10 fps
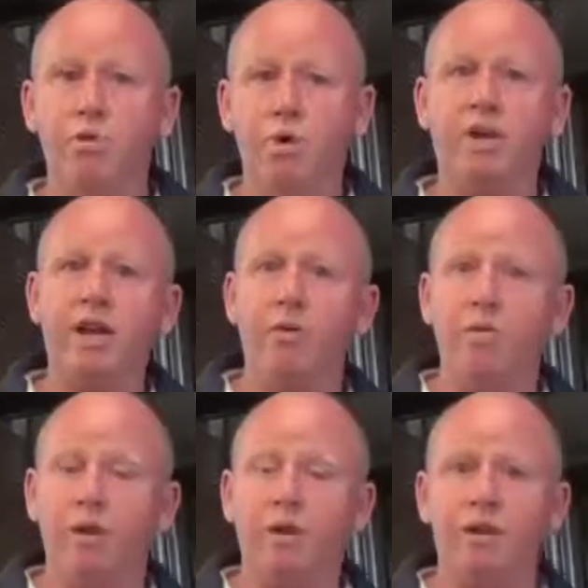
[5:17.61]

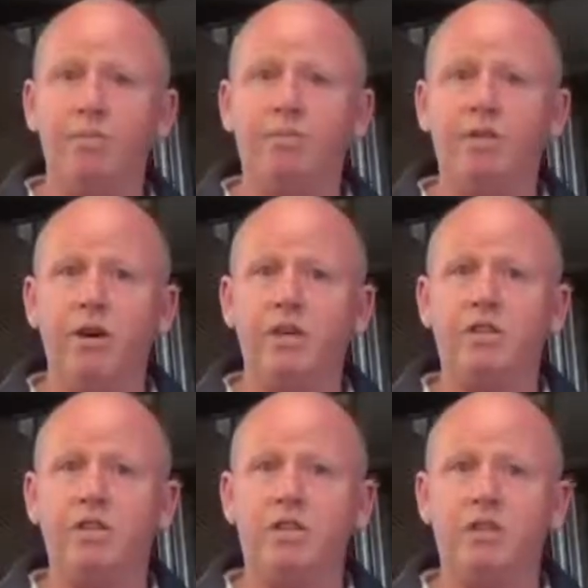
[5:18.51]
working with them to
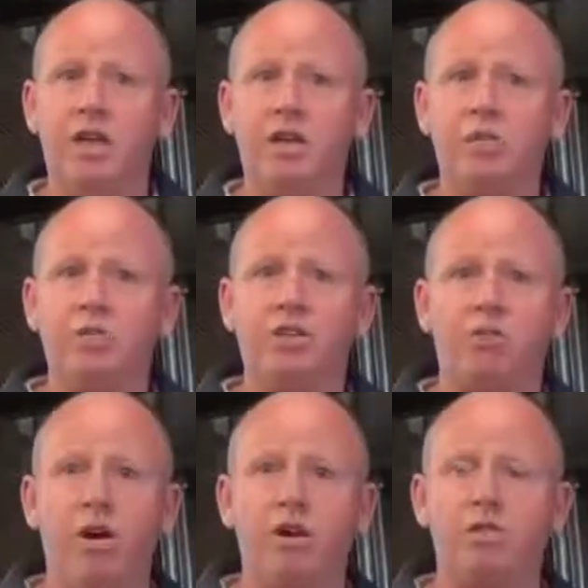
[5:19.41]
actually see we were
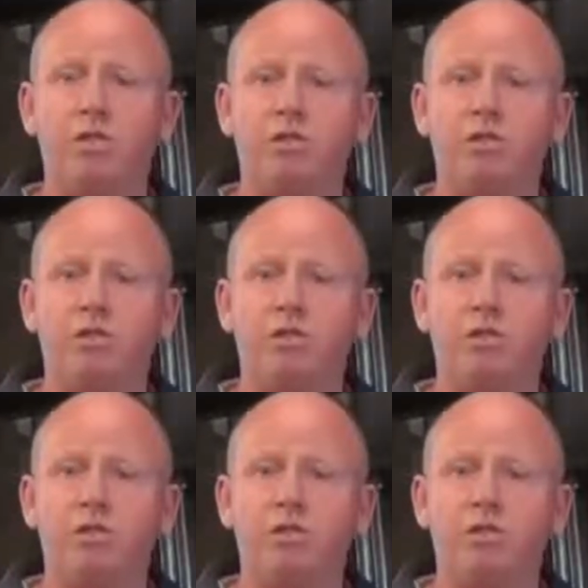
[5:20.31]
trying to